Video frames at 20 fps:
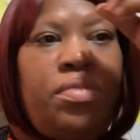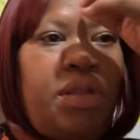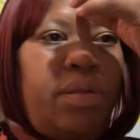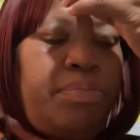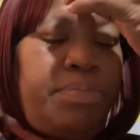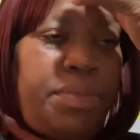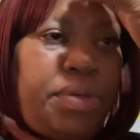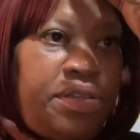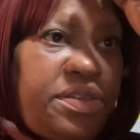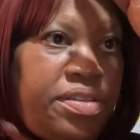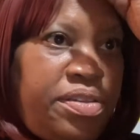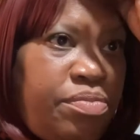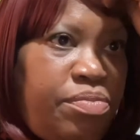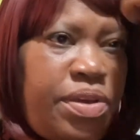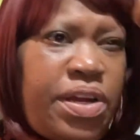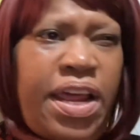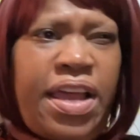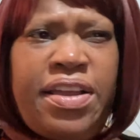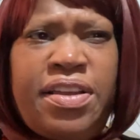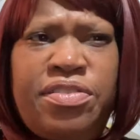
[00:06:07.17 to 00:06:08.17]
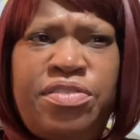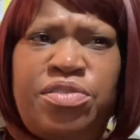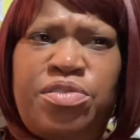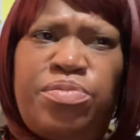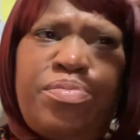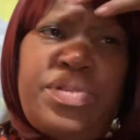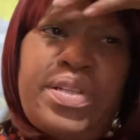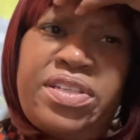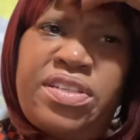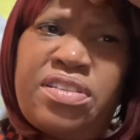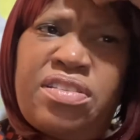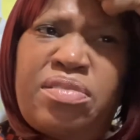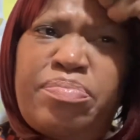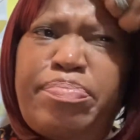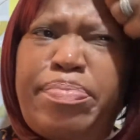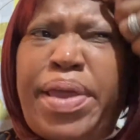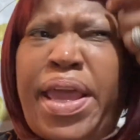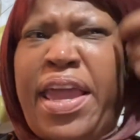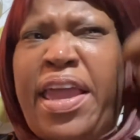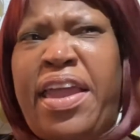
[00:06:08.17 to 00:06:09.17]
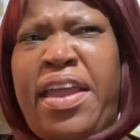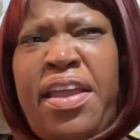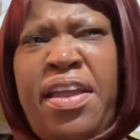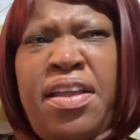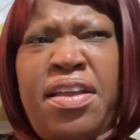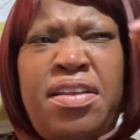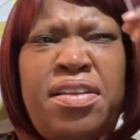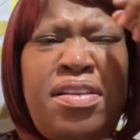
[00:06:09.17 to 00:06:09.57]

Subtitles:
let's see what I can do with this bang.